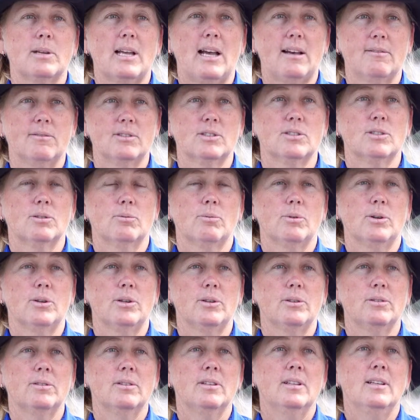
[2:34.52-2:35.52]
covers the
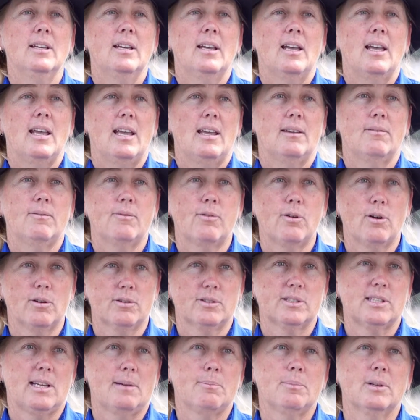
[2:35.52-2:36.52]
wound. It
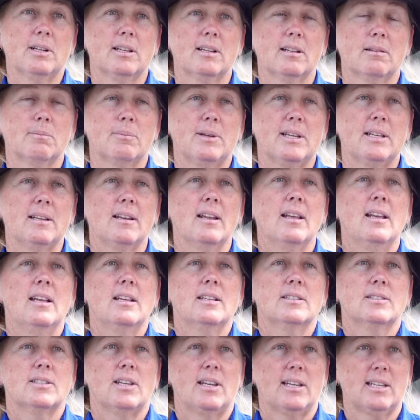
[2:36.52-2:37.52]
froths up a little bit,
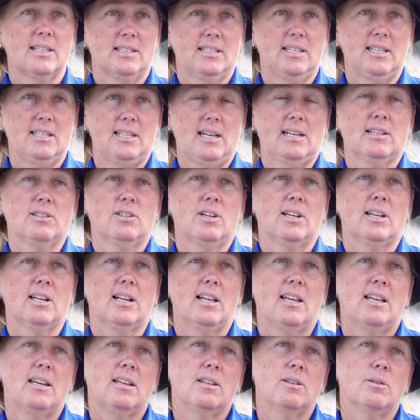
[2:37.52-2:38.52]
so you can see it's actually
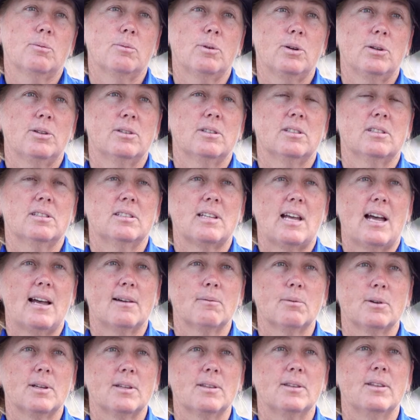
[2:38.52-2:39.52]
cleaning the wound to
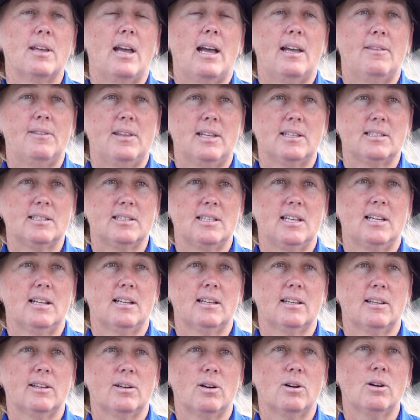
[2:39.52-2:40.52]
start with and then
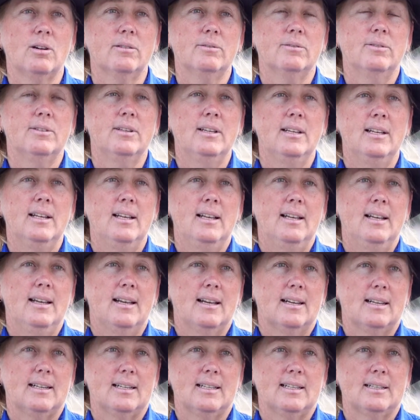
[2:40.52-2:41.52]
sealing it off.
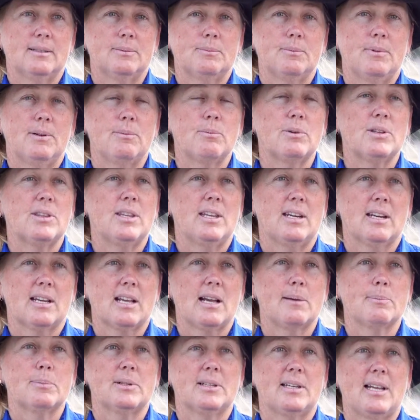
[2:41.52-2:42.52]
And within a
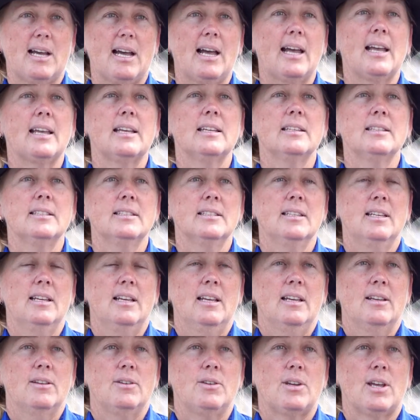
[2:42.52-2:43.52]
couple of days,
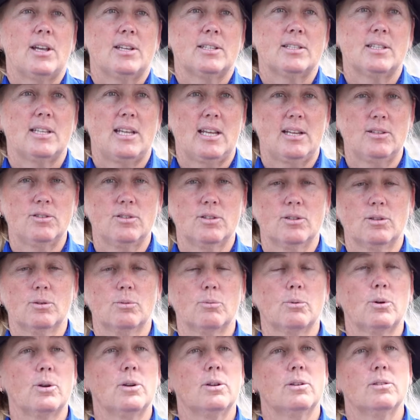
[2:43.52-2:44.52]
you notice the edge of the
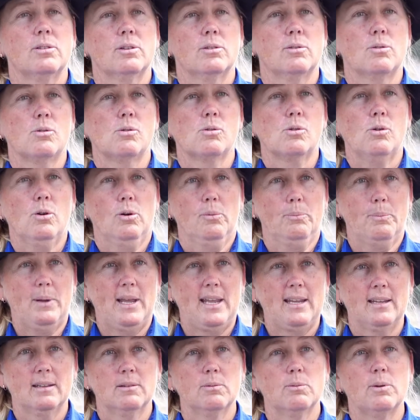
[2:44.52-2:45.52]
wound had all gone
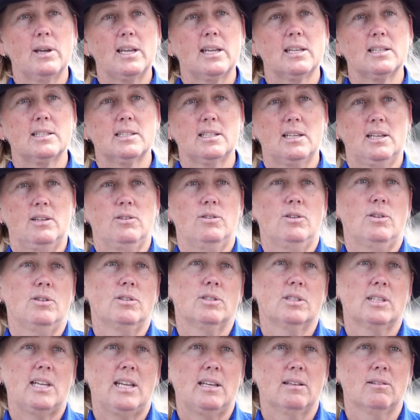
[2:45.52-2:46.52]
pink, where you could see new
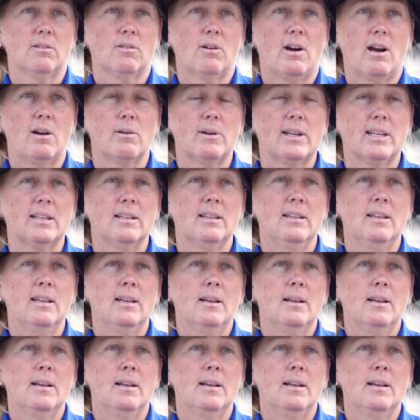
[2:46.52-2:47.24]
skin growing,